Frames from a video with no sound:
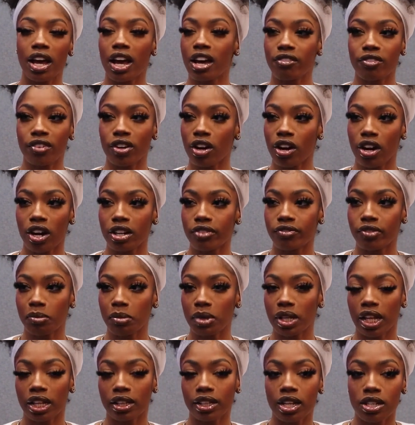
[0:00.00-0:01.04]
ever hard for
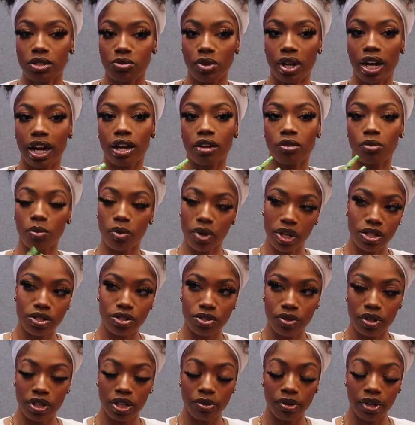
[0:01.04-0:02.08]
me. Like, that's what I went
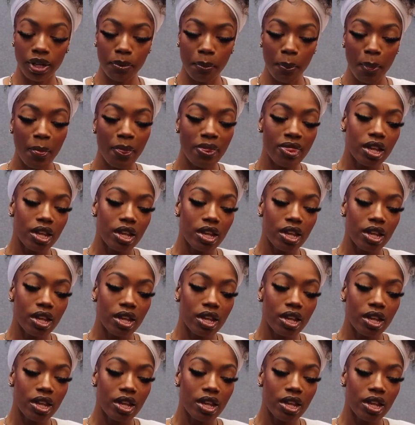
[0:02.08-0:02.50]
to anyway.